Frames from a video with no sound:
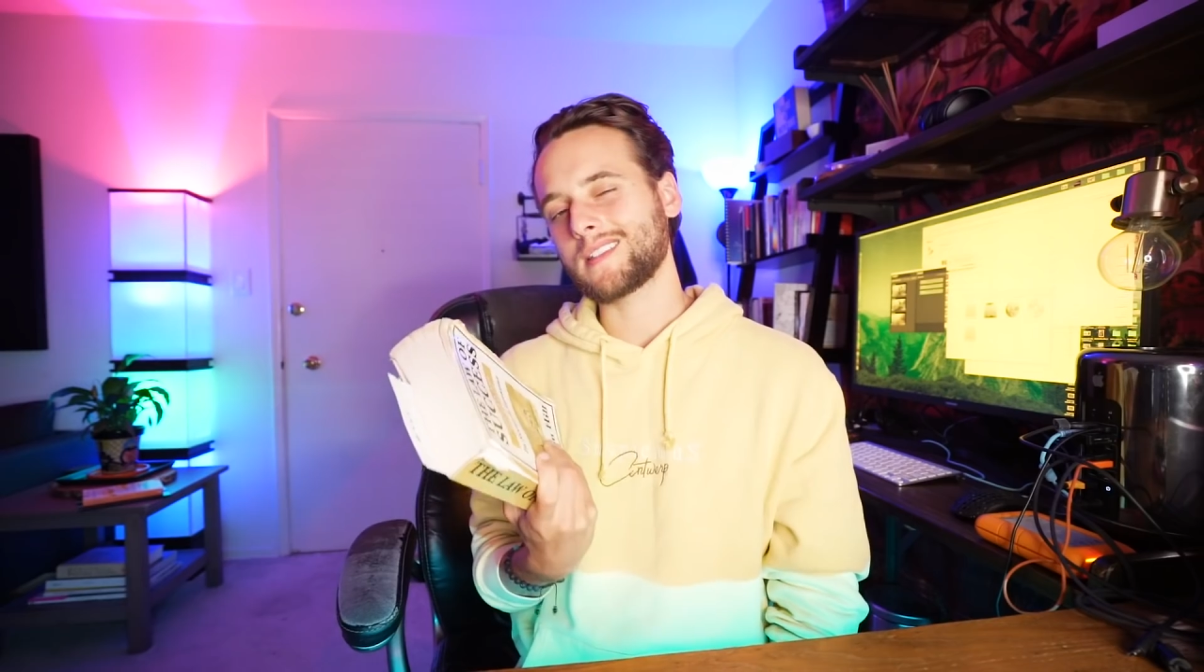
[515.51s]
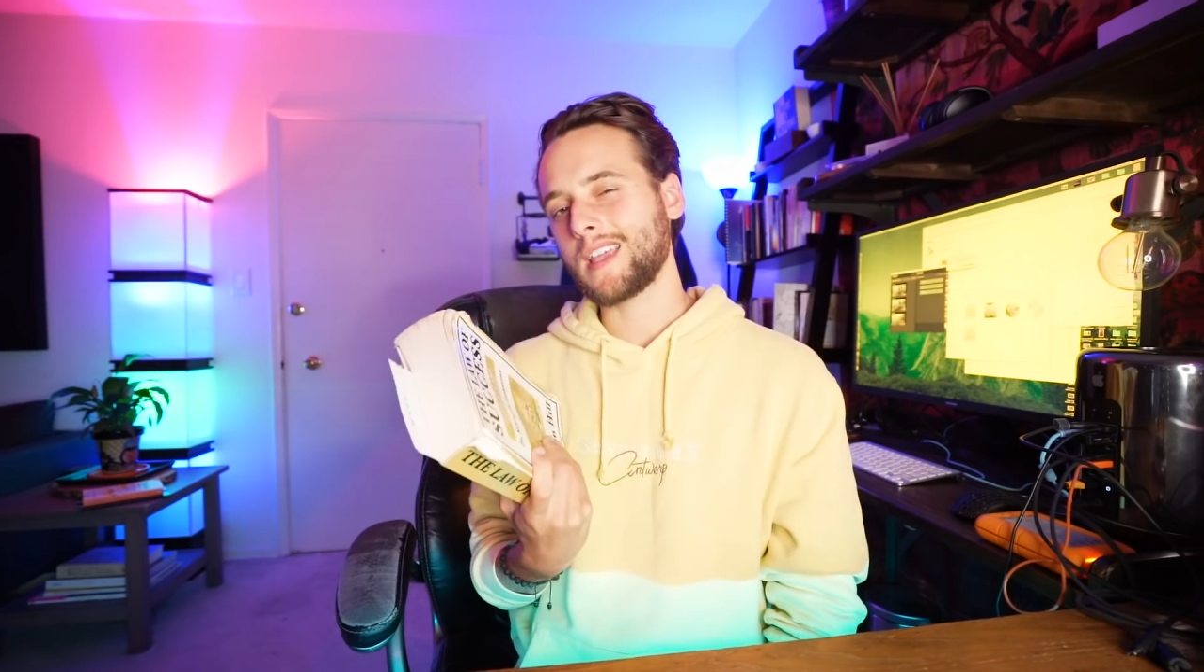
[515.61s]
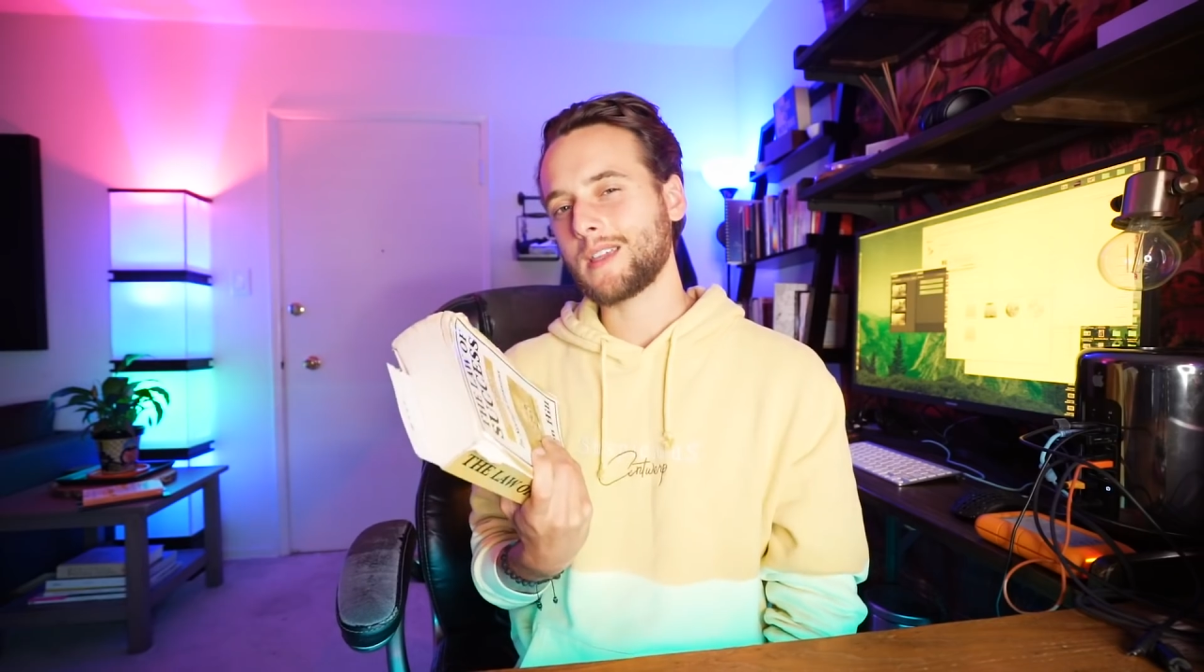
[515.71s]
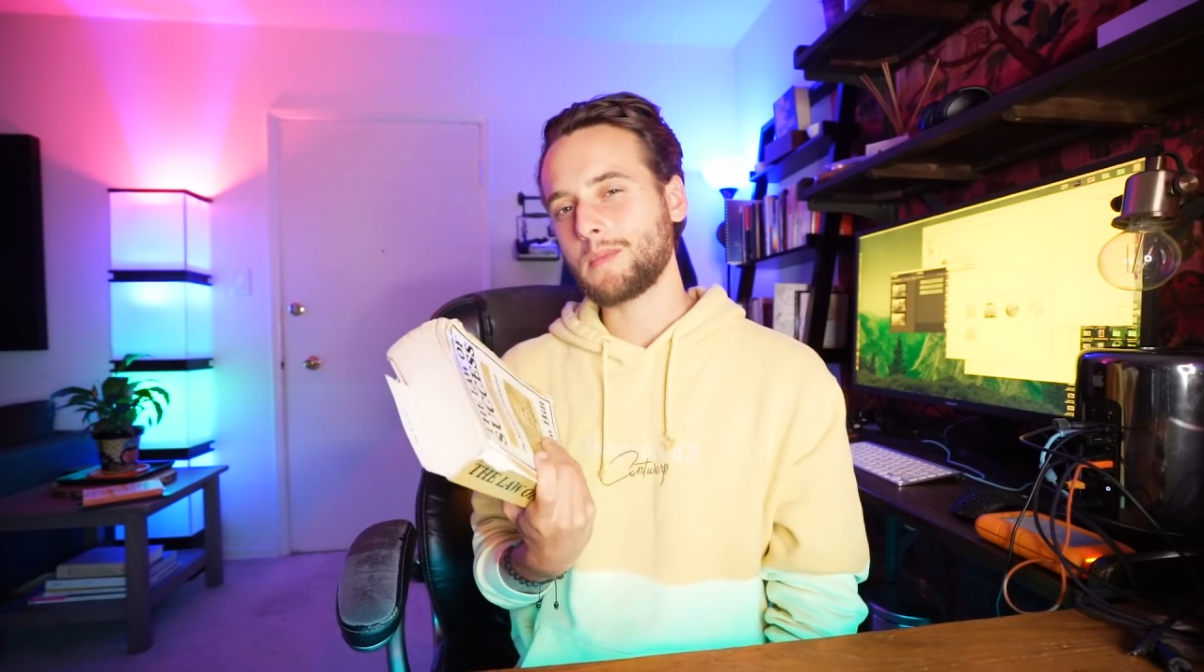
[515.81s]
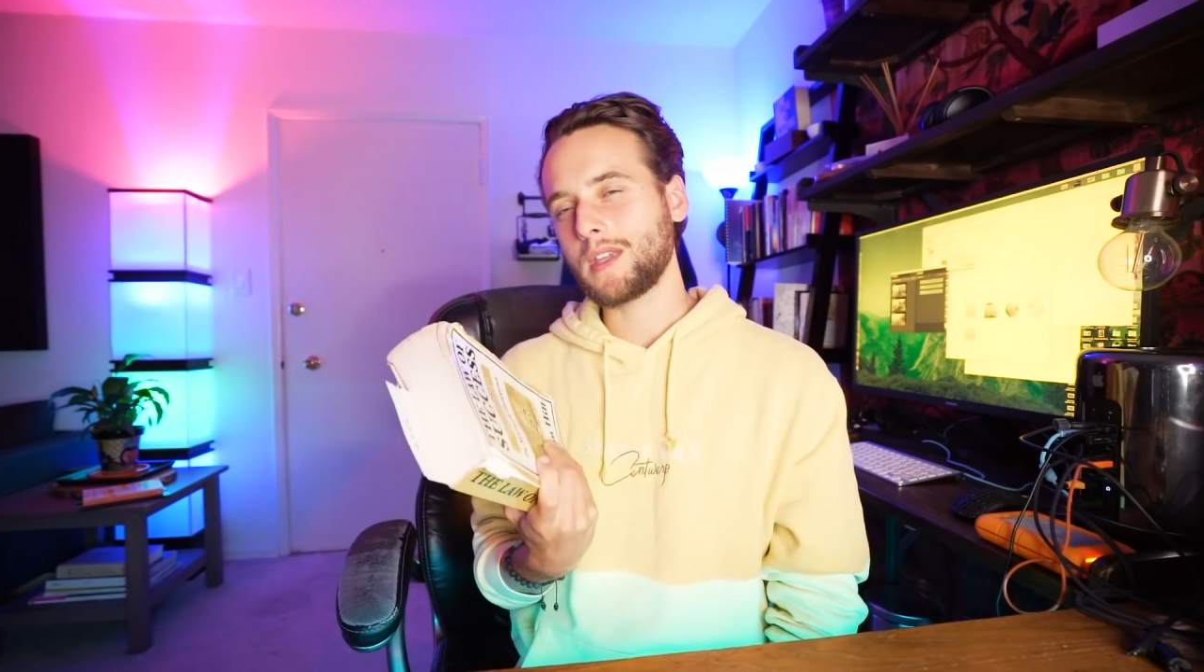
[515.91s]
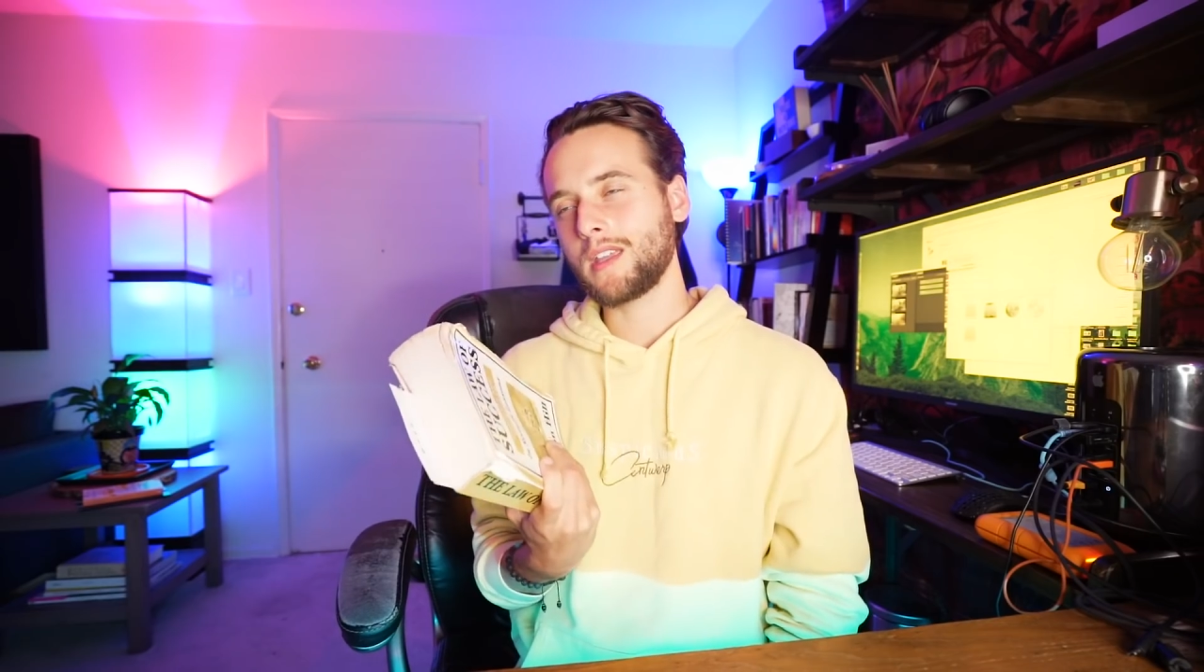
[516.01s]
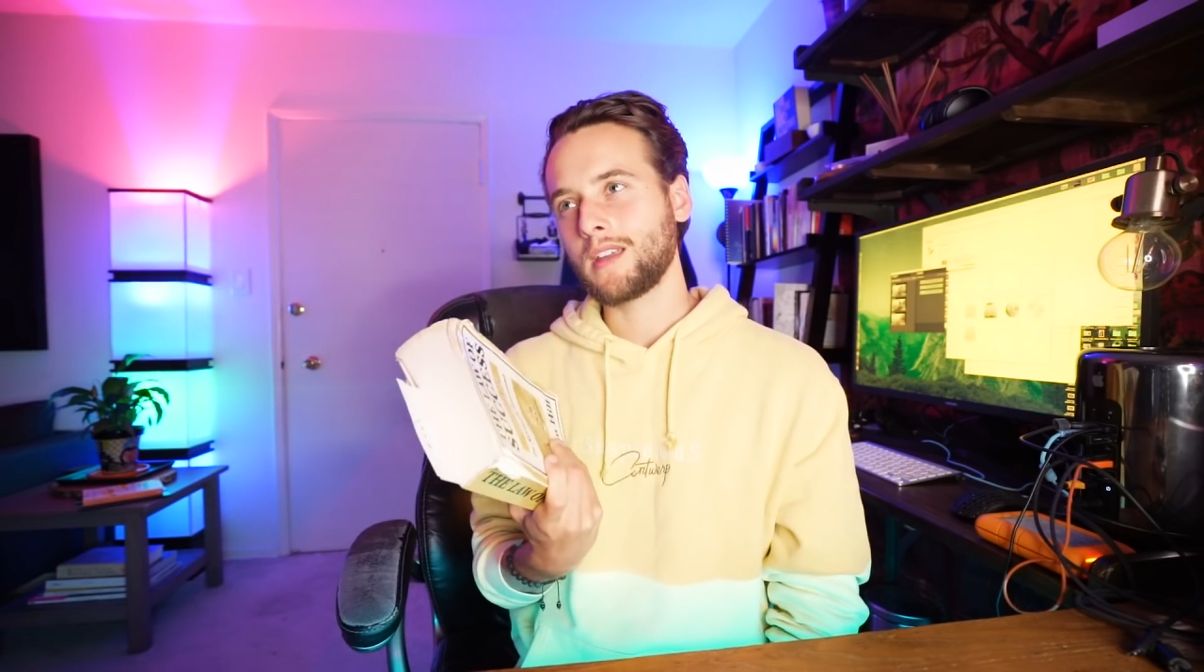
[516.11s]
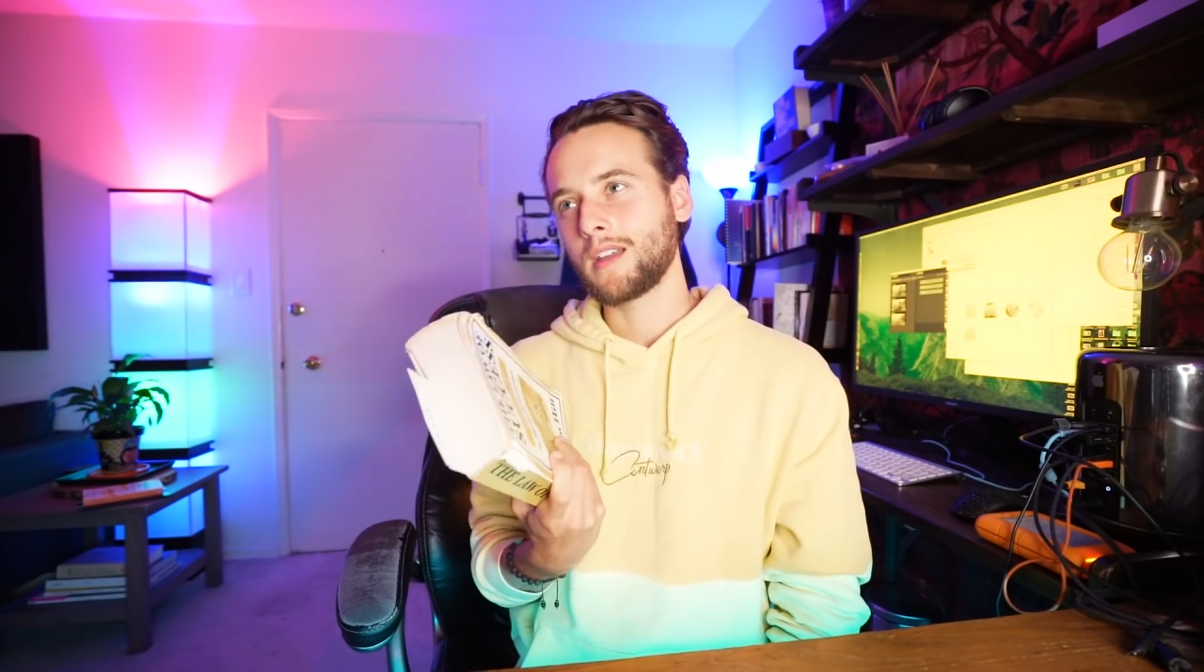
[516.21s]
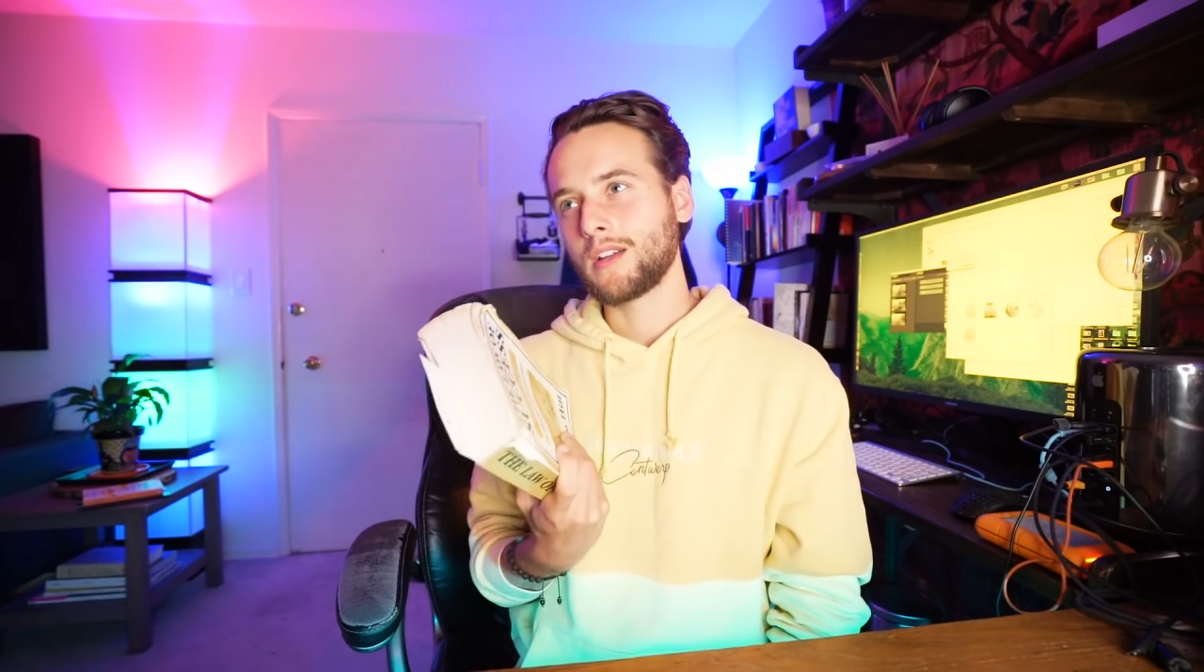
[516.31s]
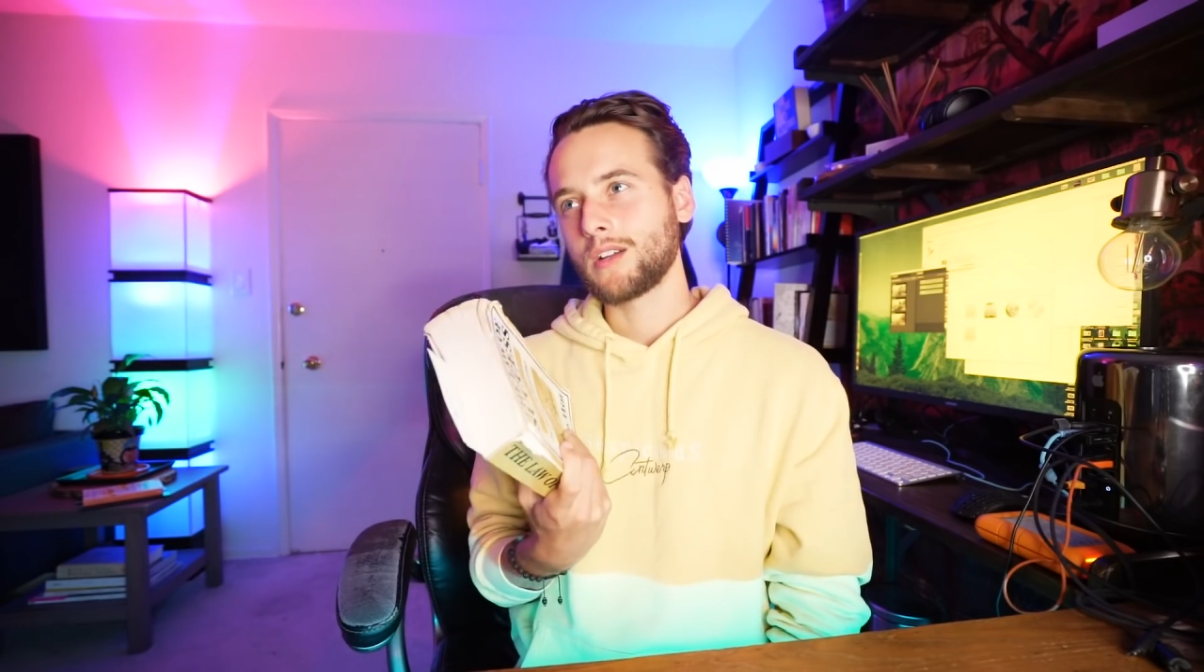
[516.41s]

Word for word: take me